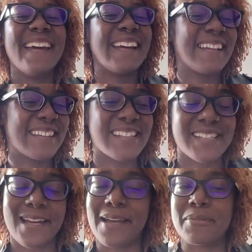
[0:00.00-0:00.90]
in this
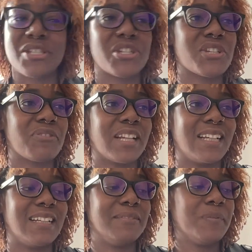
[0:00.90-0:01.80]
time. It's just
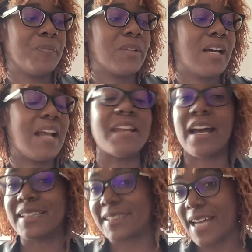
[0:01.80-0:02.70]
really a
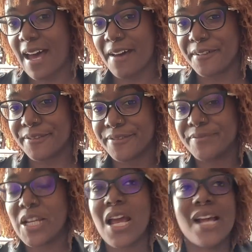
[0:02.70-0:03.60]
nice to have.
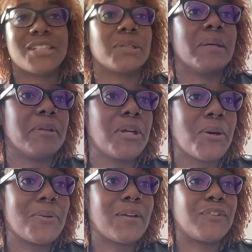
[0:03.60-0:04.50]
So let me
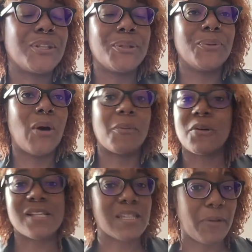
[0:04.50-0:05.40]
know if you are
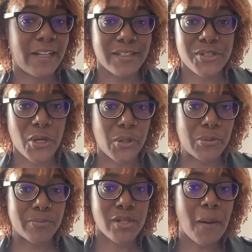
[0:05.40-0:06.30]
participating in
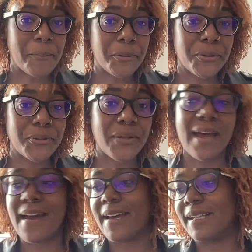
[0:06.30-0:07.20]
Tome Topple,
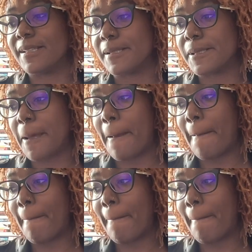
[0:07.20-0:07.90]
and I